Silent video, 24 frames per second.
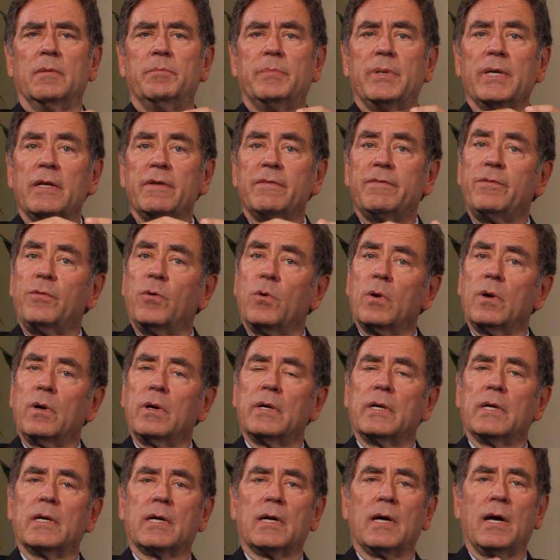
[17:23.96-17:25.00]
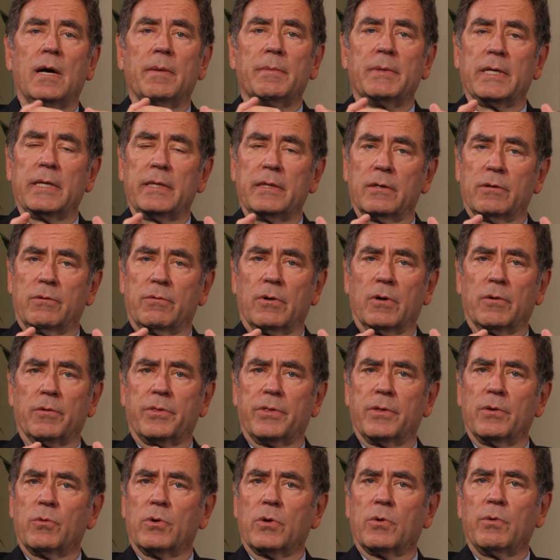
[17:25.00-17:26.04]
build for and accommodate the
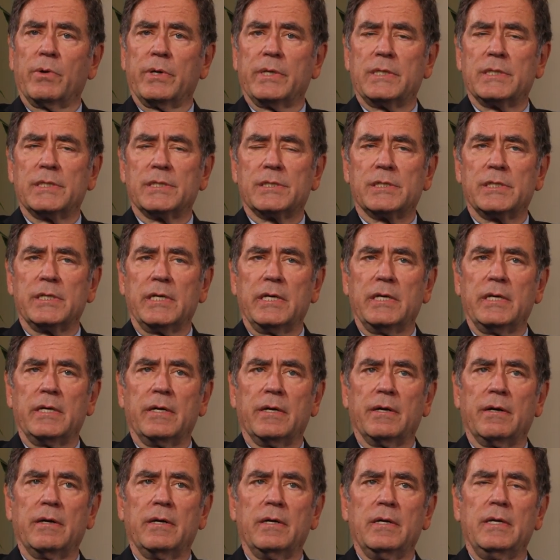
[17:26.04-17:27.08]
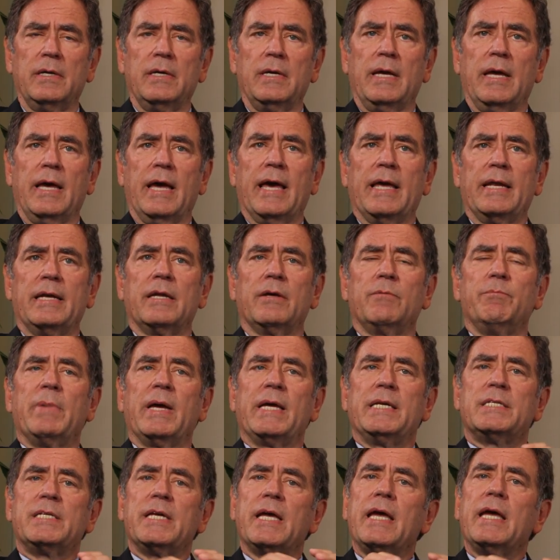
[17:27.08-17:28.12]
growth that we're going to see here and
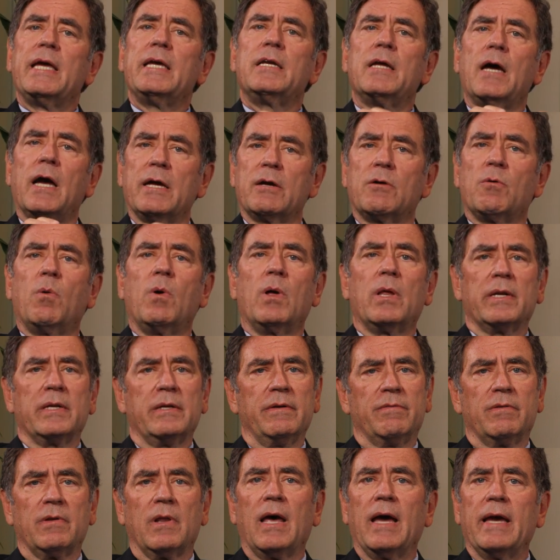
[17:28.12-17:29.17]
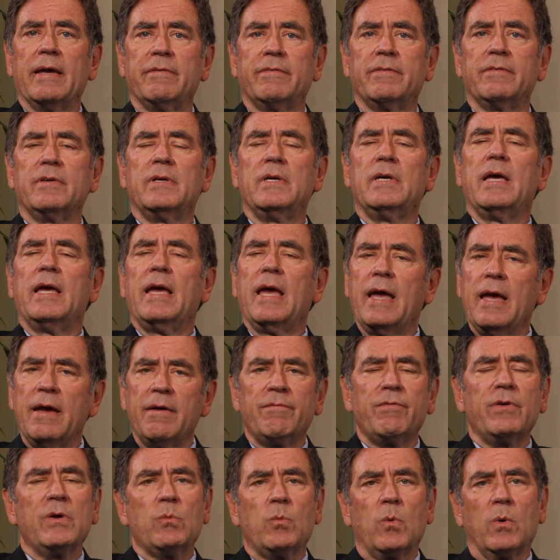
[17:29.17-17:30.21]
maintain high quality of life.
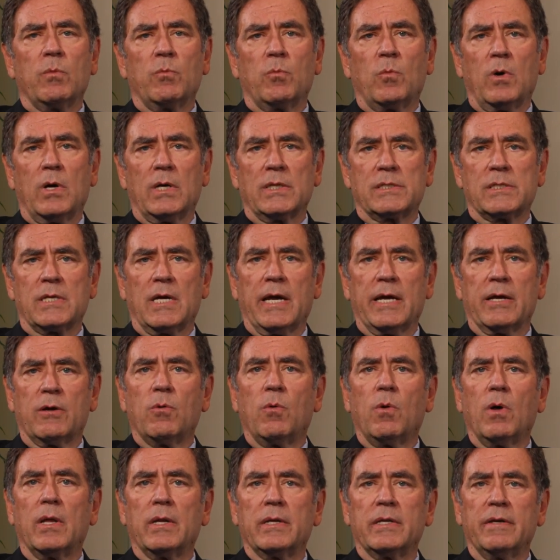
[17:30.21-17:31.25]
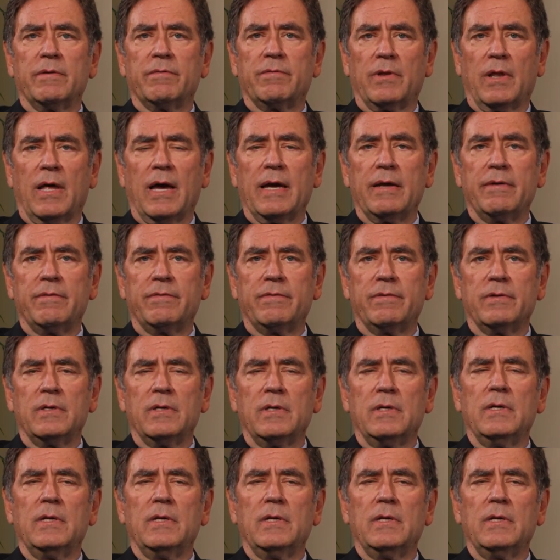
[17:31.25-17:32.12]
Everyone wants high quality of life.